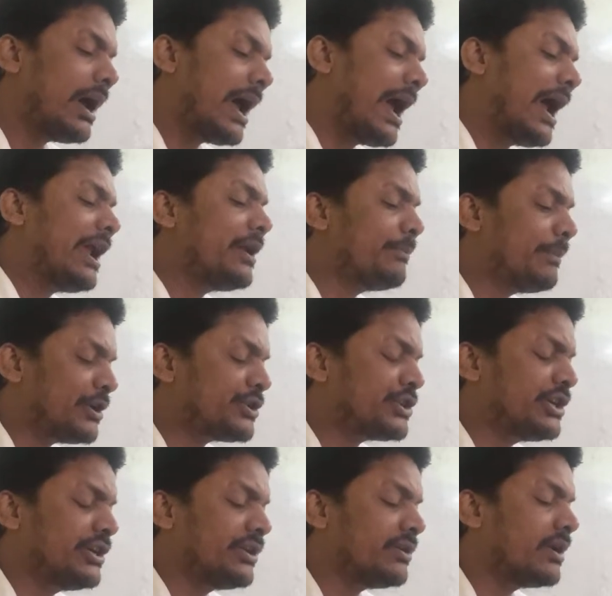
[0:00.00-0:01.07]
and
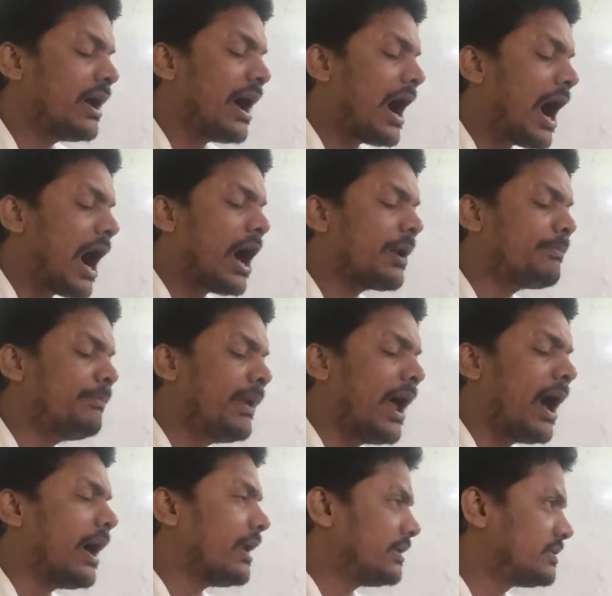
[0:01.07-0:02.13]
machine are
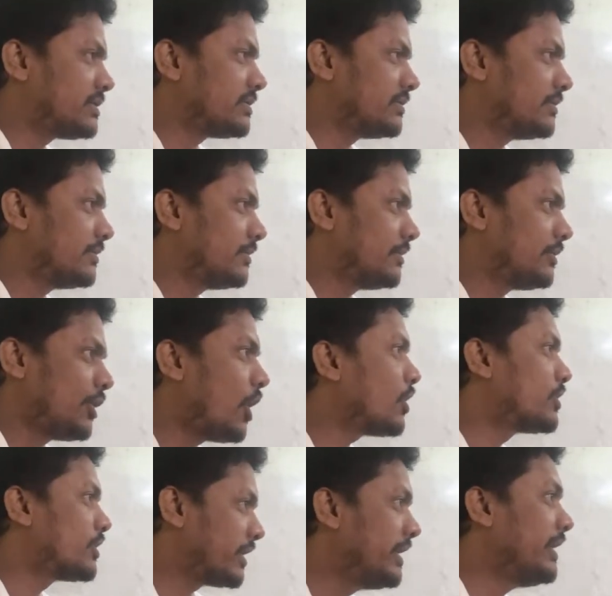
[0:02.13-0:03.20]
blurred,
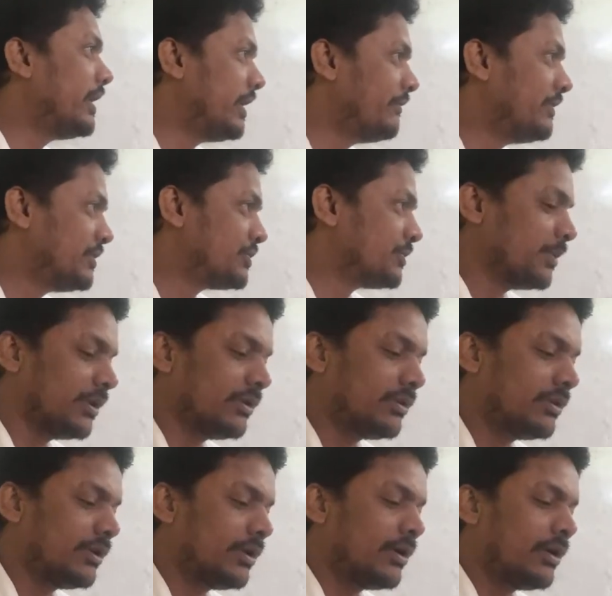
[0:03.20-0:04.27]
not clearly visible,
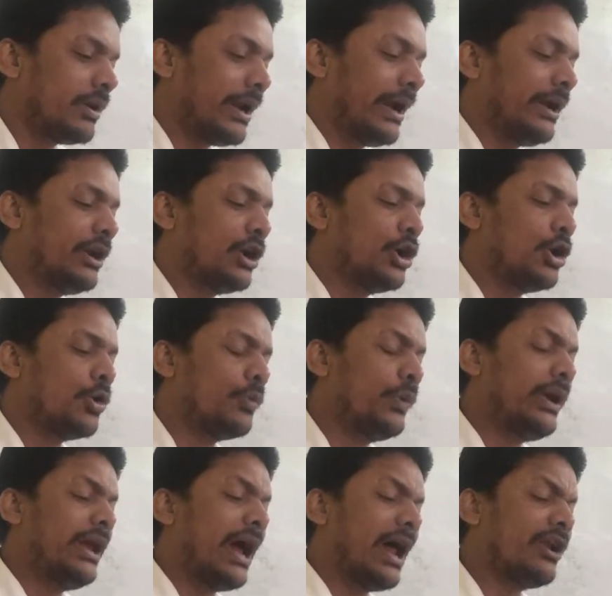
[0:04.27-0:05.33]
right?
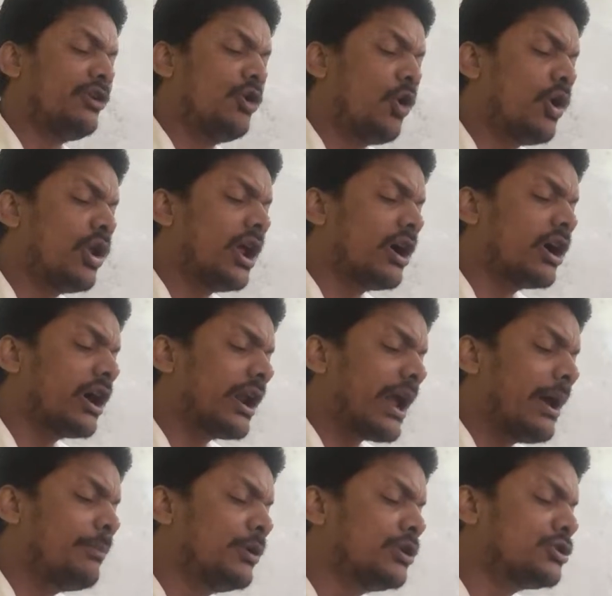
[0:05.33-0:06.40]
We are no
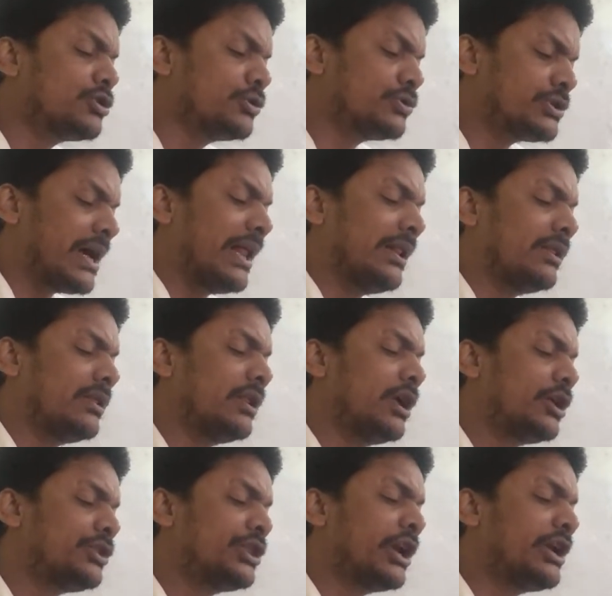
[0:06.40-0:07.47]
longer able to
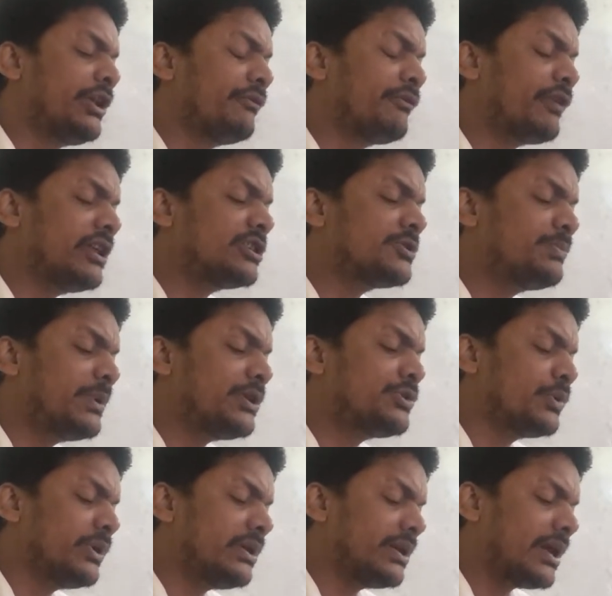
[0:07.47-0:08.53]
tell the difference
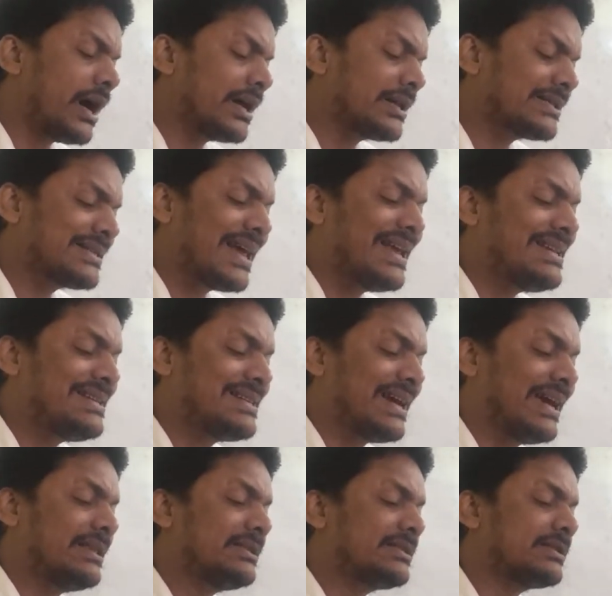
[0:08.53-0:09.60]
between a
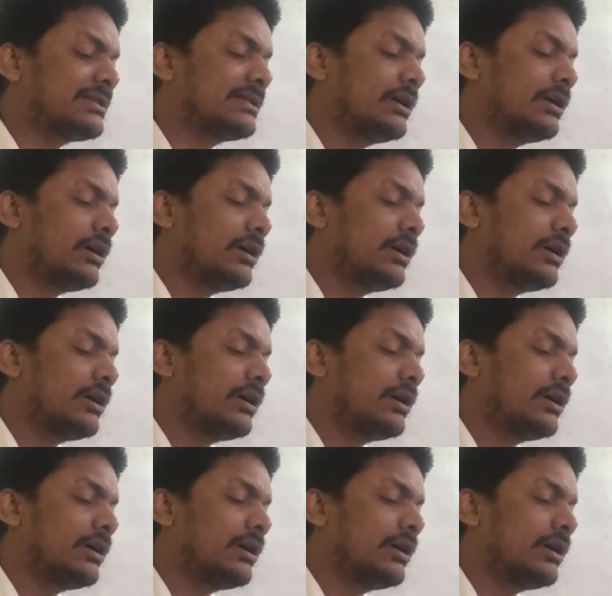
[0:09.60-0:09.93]
sentence